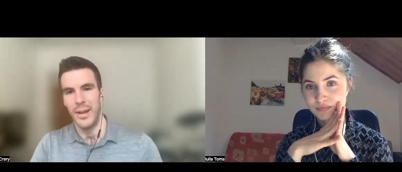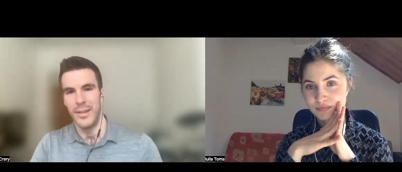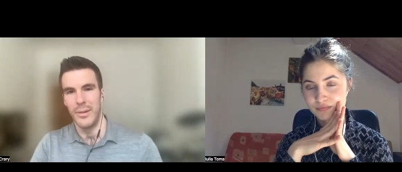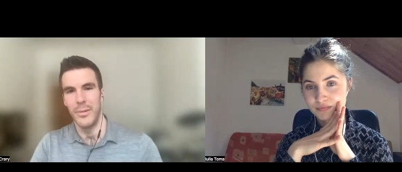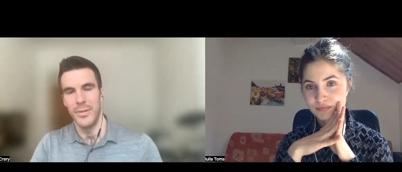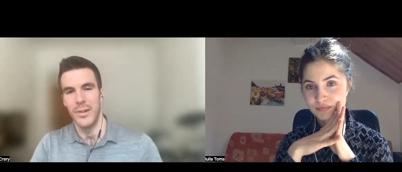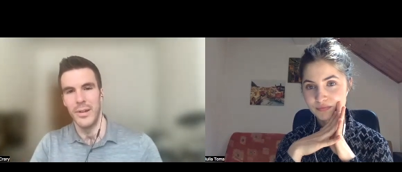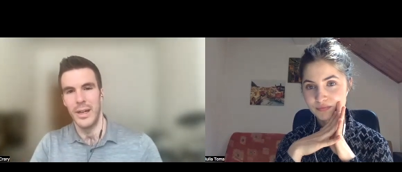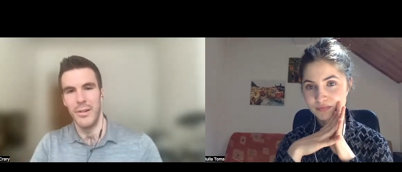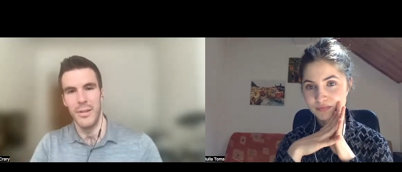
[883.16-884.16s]
Speaker 1: i think we're
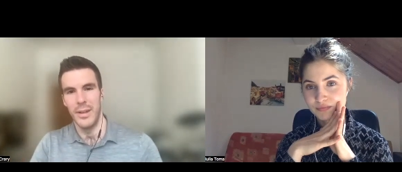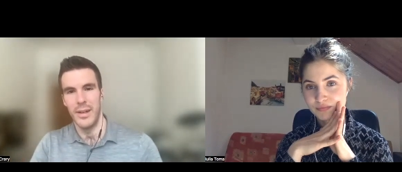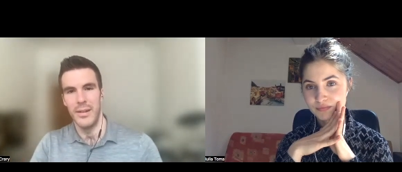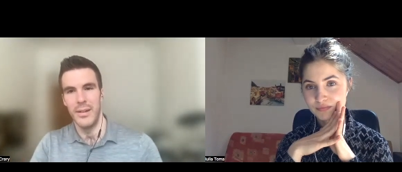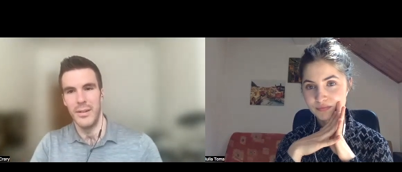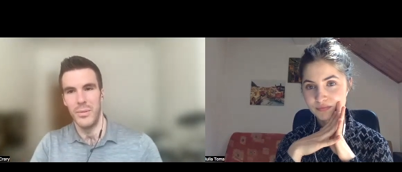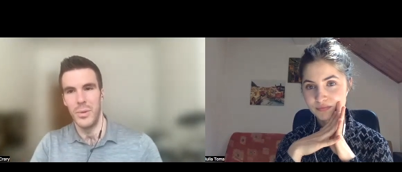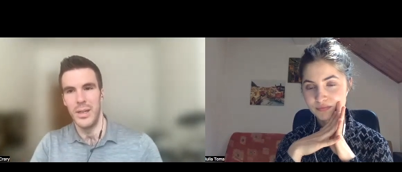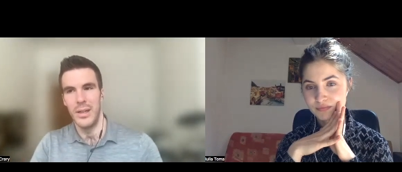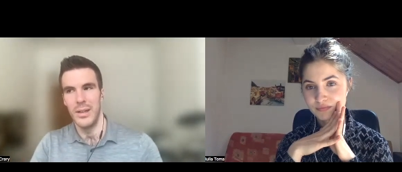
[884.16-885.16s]
figuring out than
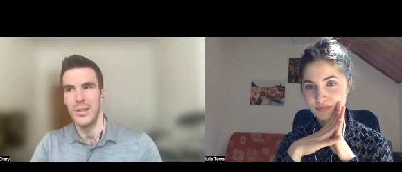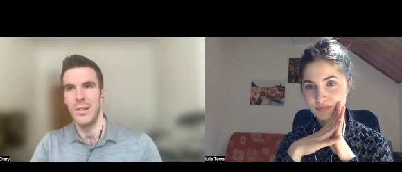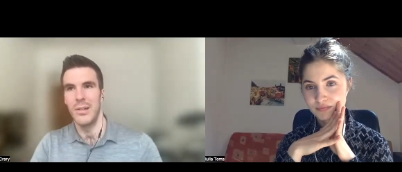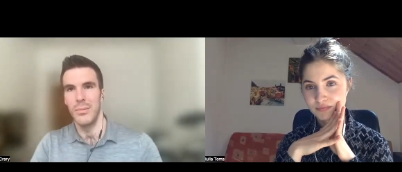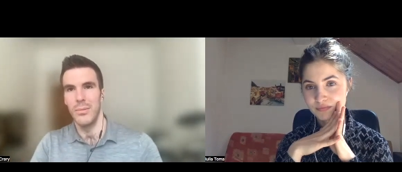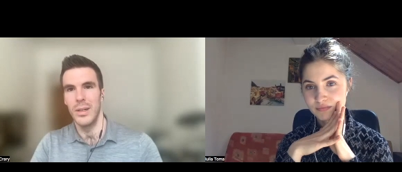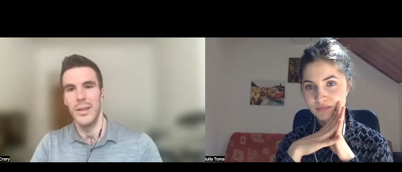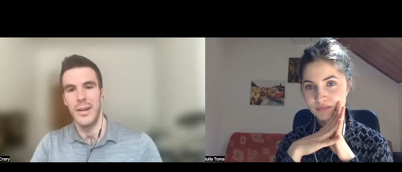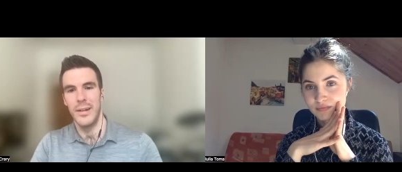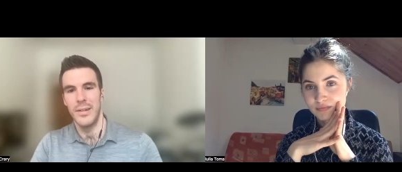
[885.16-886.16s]
we initially
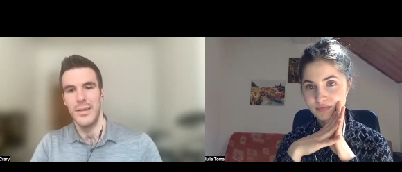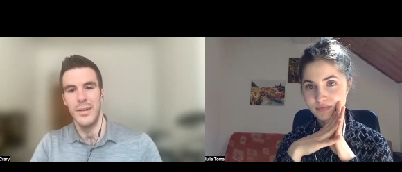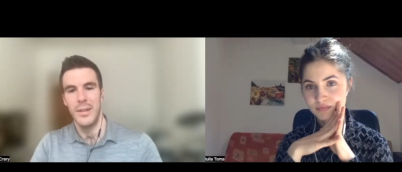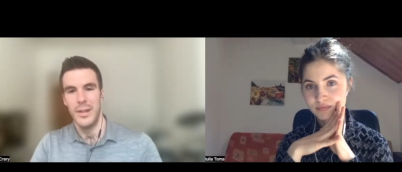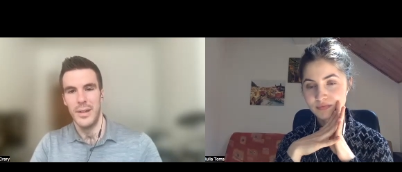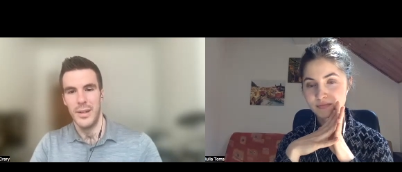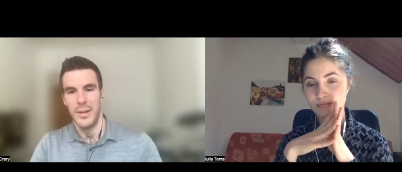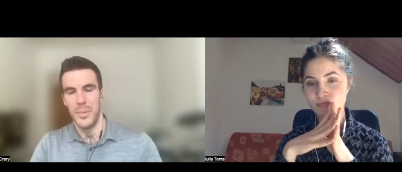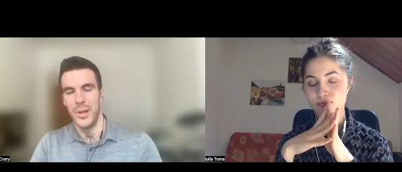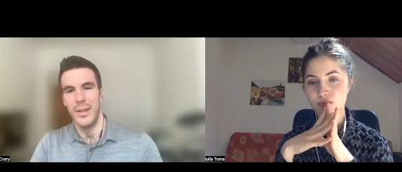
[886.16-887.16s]
realized
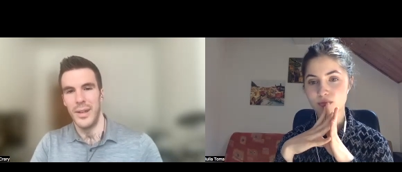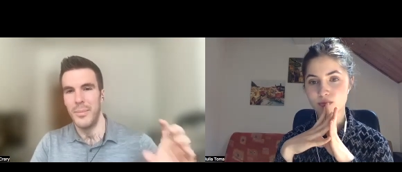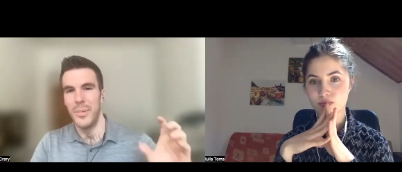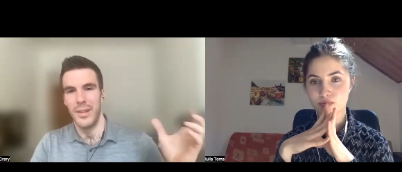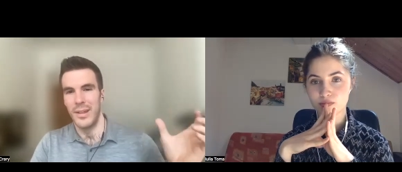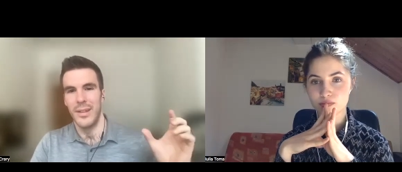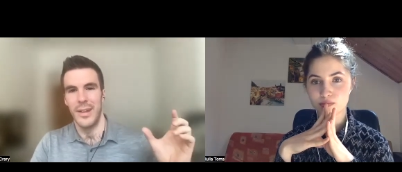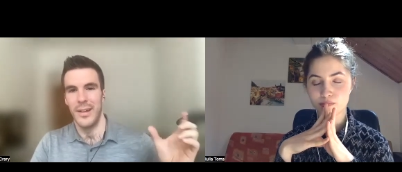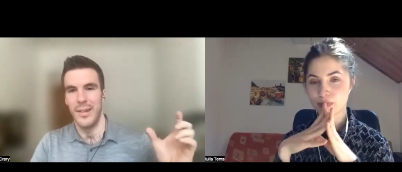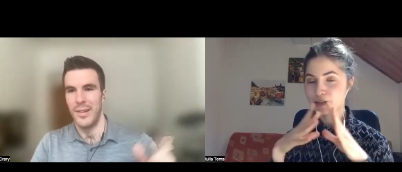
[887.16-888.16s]
but yeah but i think that
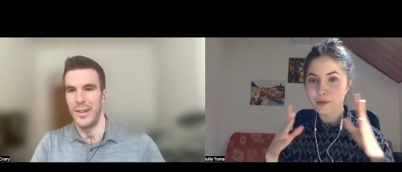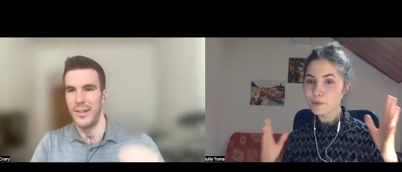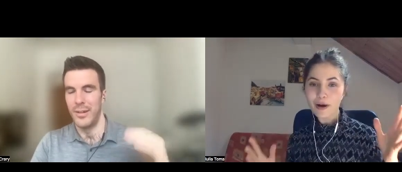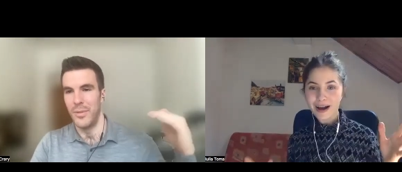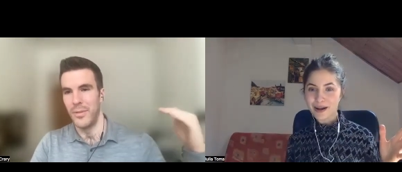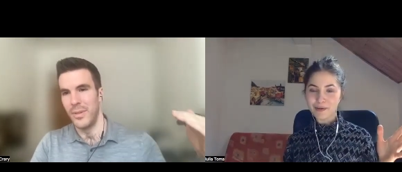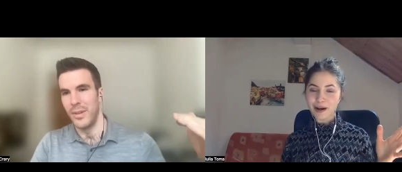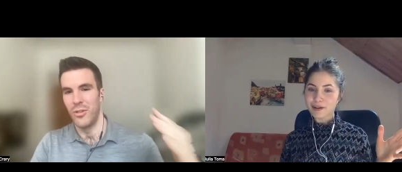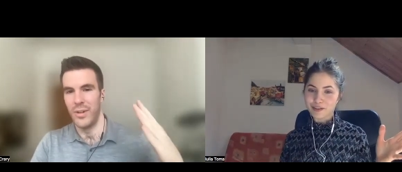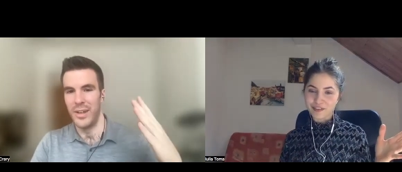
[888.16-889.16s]
that's but why
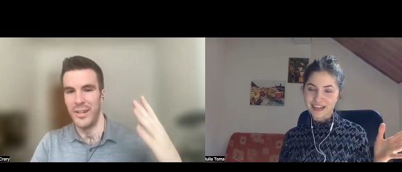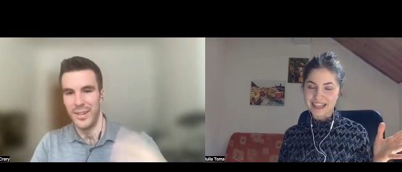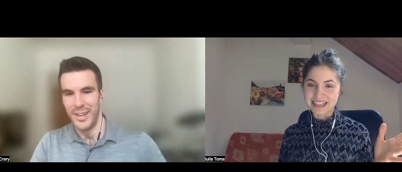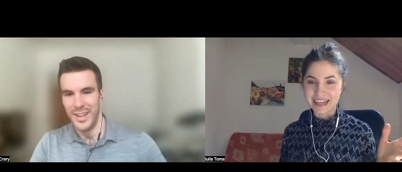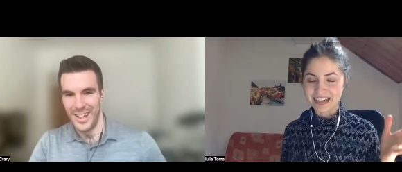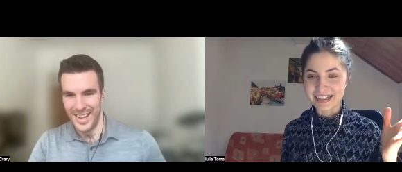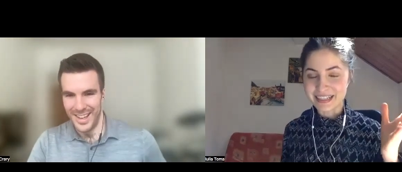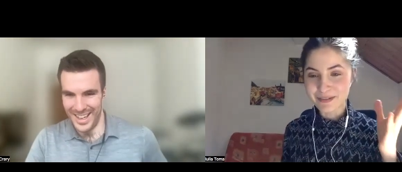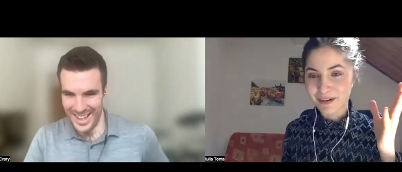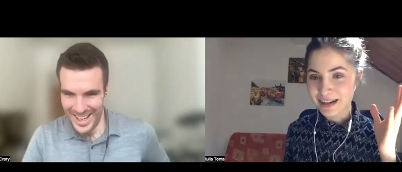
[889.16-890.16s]
Speaker 2: why do you think it's like
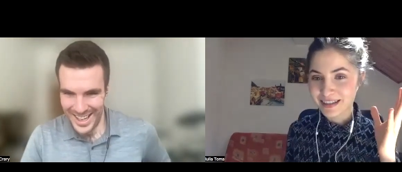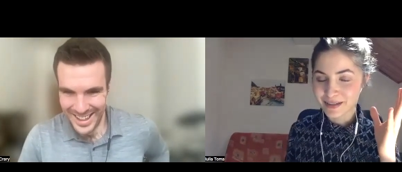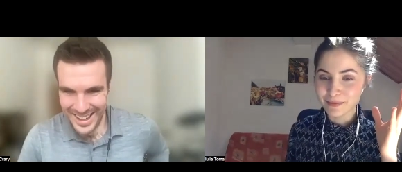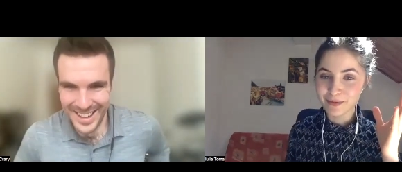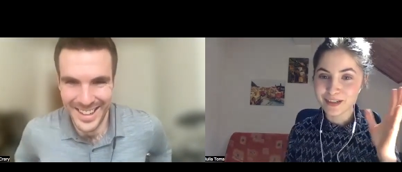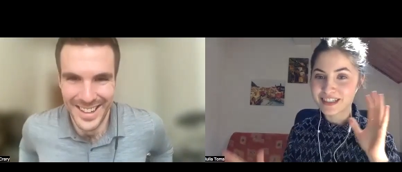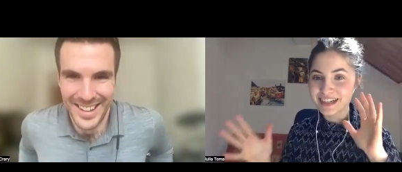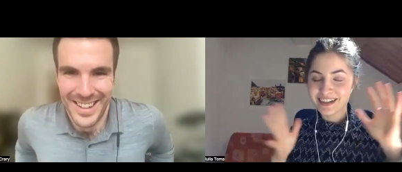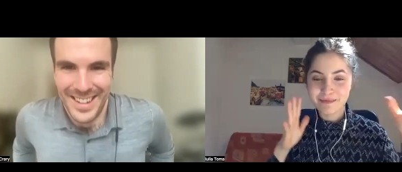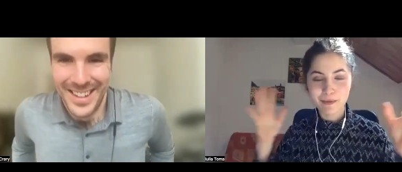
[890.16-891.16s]
this why it's
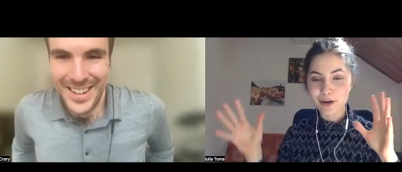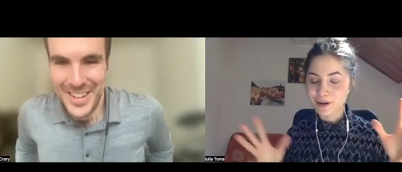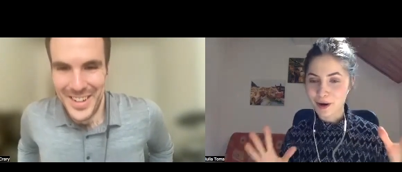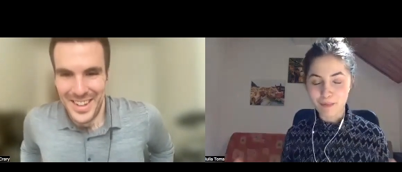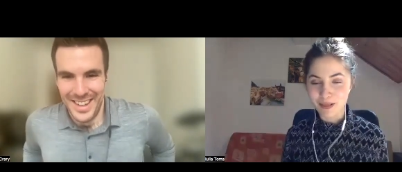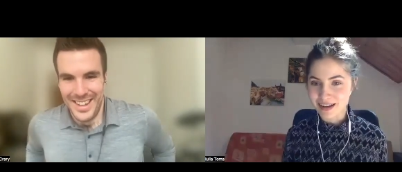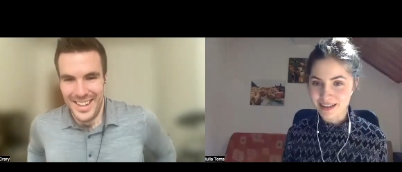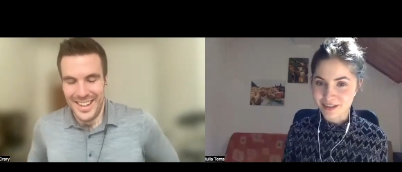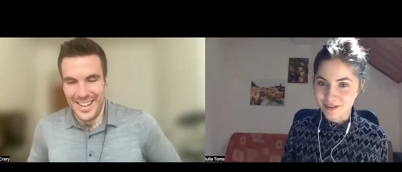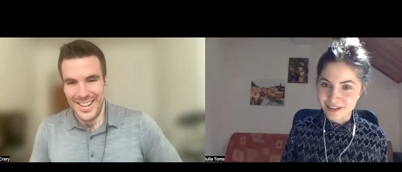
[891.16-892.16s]
music more
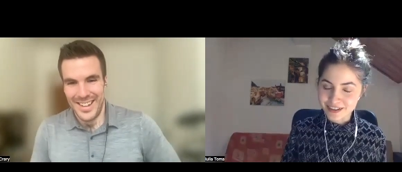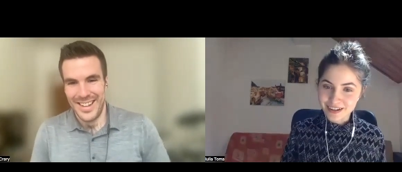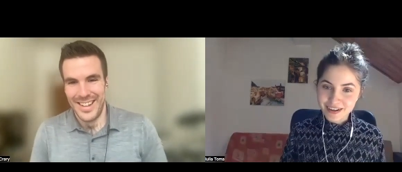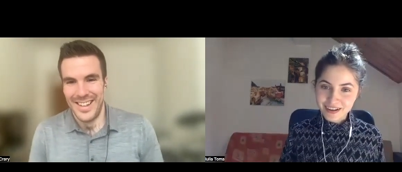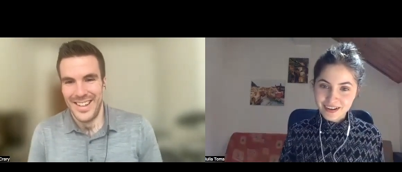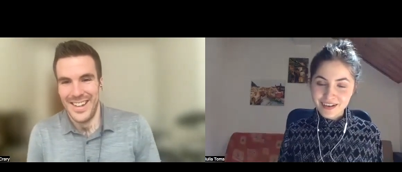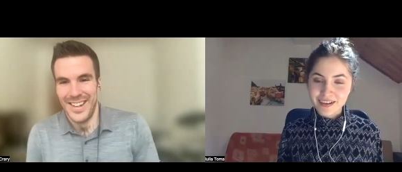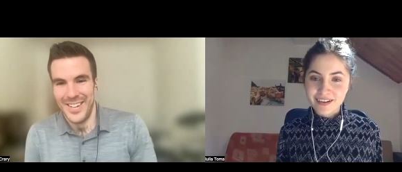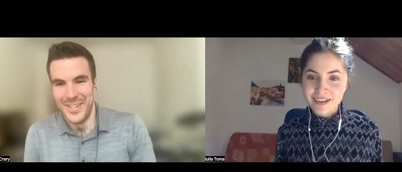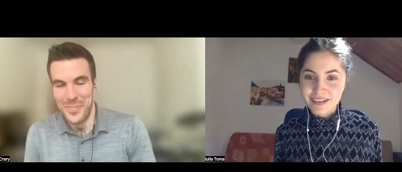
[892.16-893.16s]
complex or
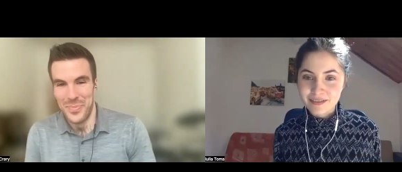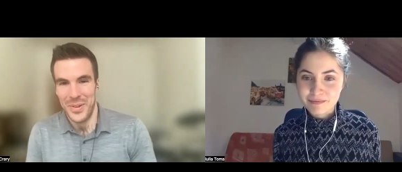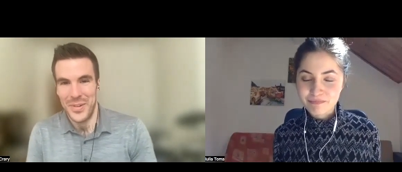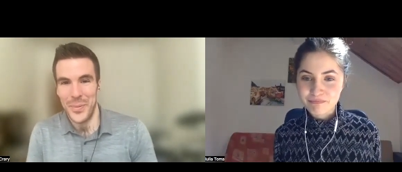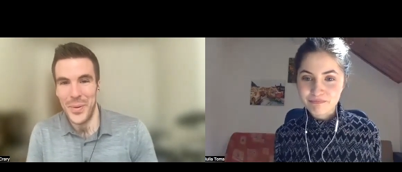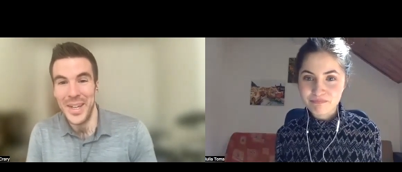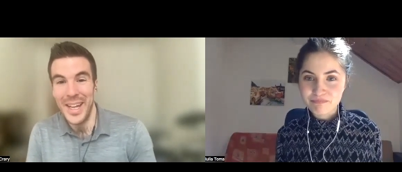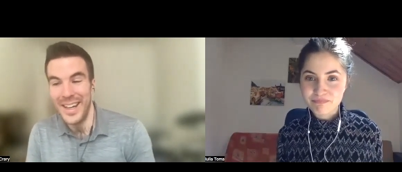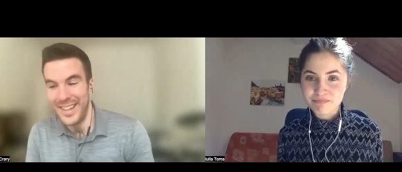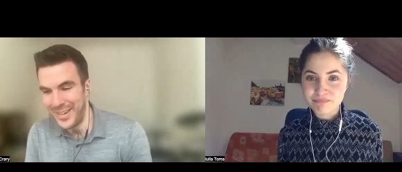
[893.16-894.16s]
Speaker 1: well
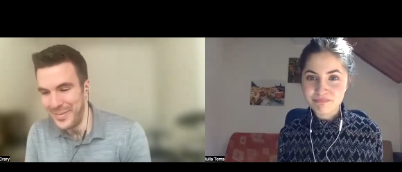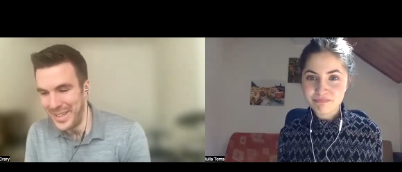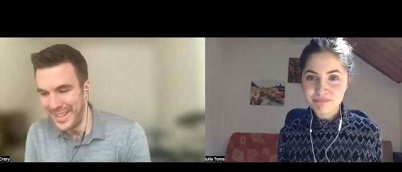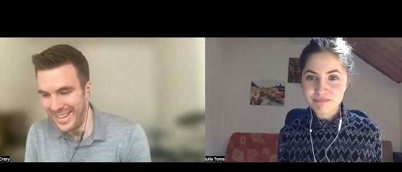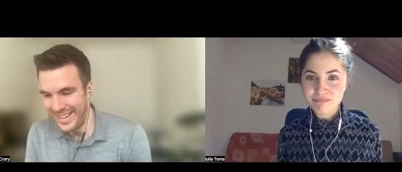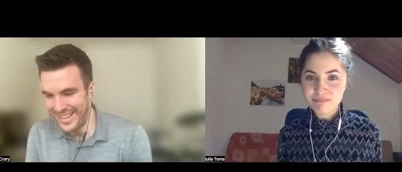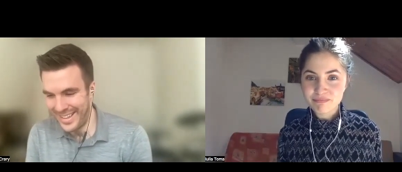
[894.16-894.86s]
yeah so i mean it's